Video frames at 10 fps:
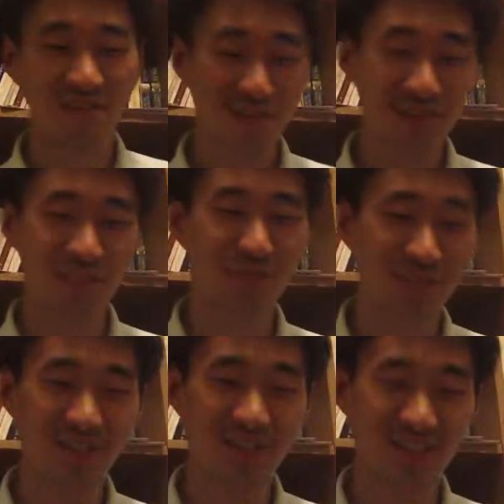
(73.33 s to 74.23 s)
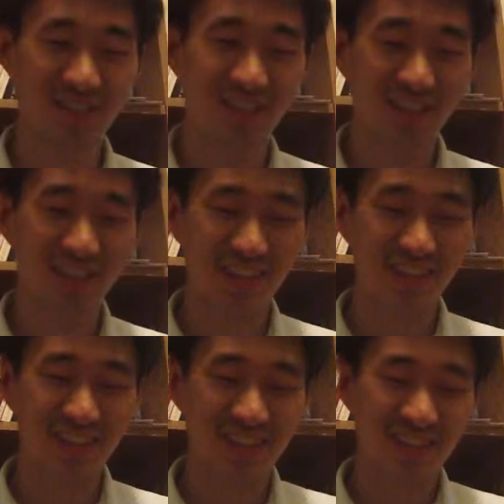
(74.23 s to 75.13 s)
first experience
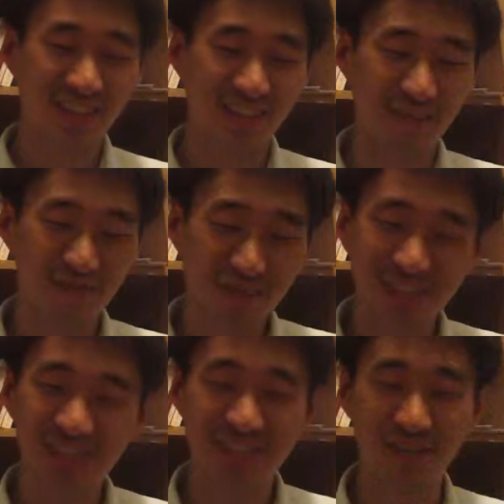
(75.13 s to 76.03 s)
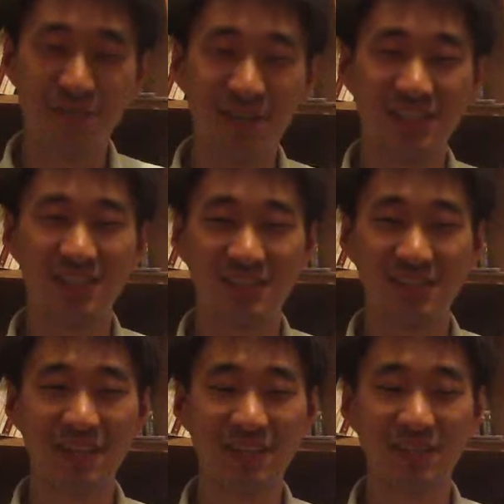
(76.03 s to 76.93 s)
like like the funniest thing about it is
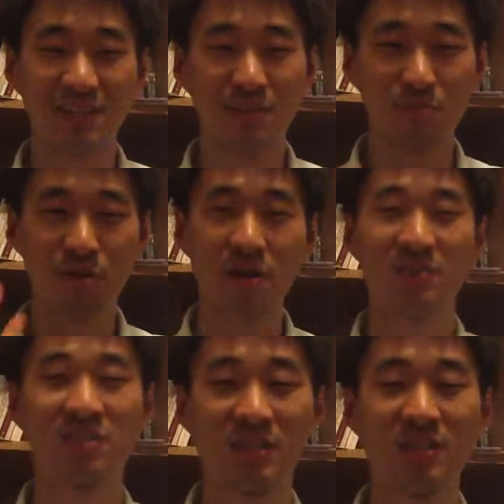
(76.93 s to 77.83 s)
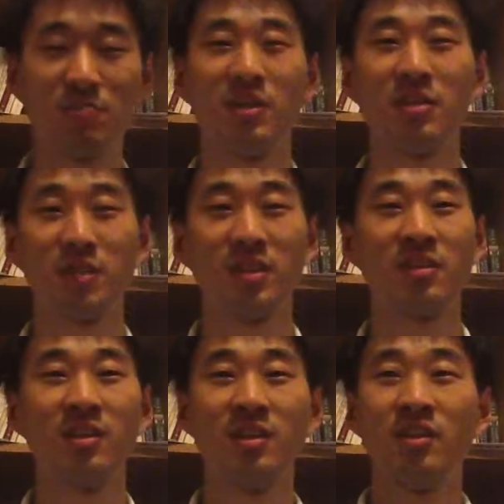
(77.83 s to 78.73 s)
like the the, the process I developed like
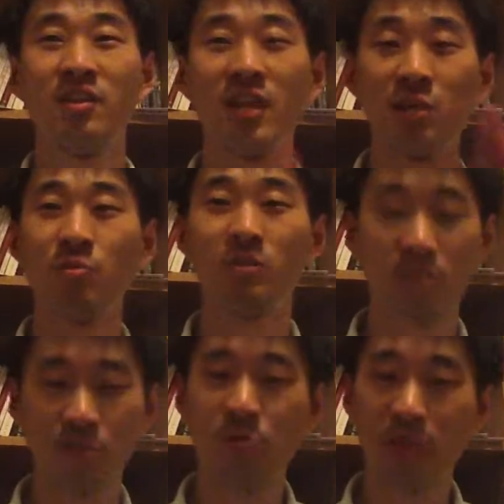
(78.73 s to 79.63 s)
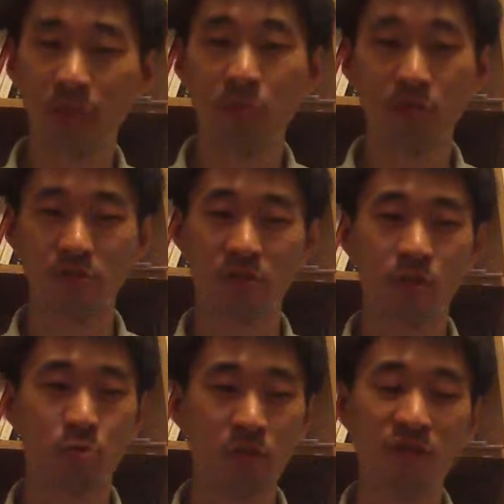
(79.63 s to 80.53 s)
getting rid of the training wheels
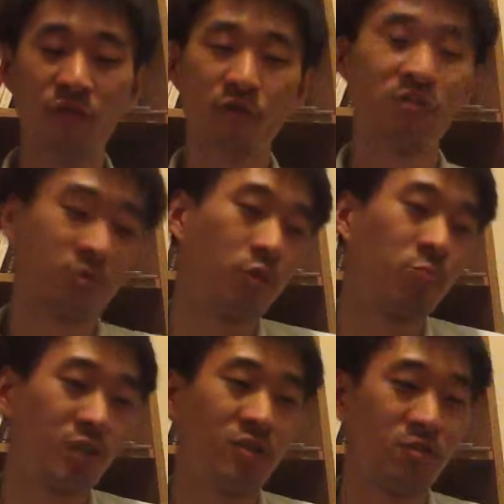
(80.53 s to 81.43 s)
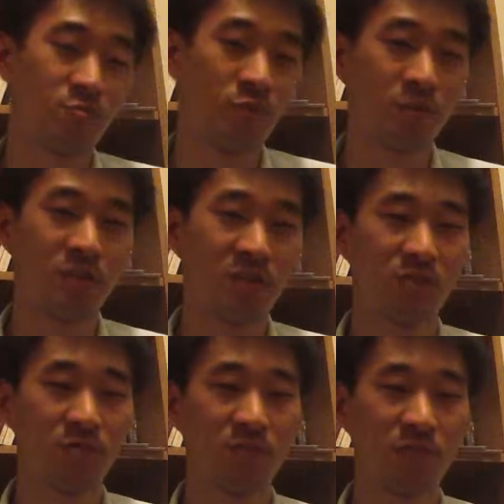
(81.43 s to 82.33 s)
because when you first start race real racing
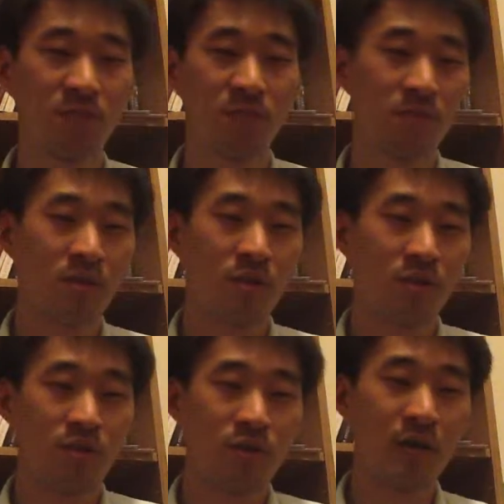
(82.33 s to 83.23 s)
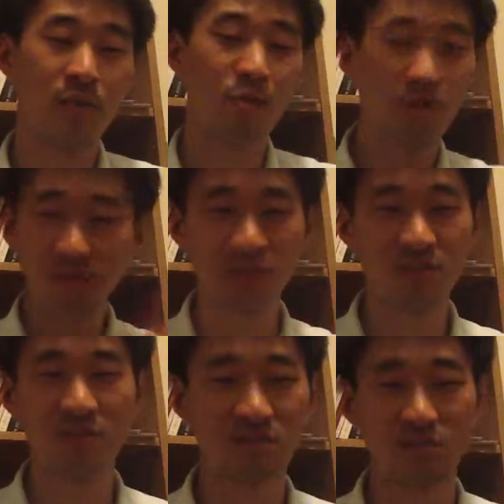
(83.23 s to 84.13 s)
three, you have all the
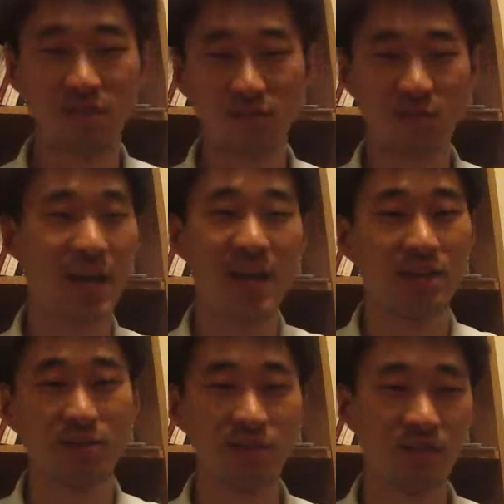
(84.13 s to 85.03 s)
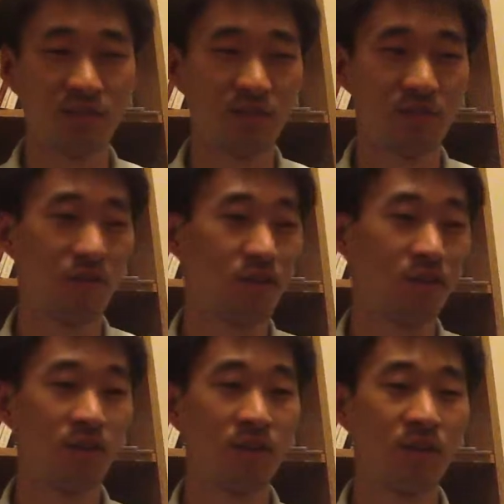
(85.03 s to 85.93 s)
assists on, or I had all the assists on,
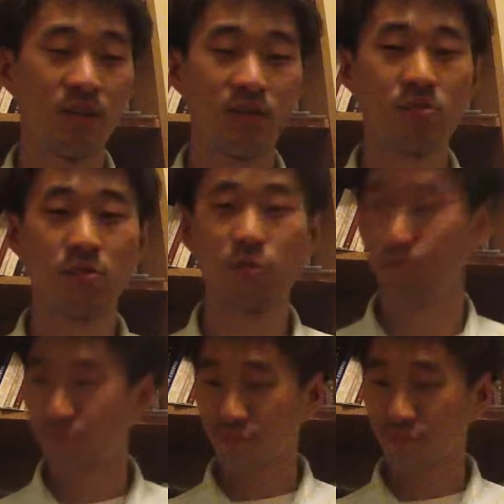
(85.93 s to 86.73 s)
and so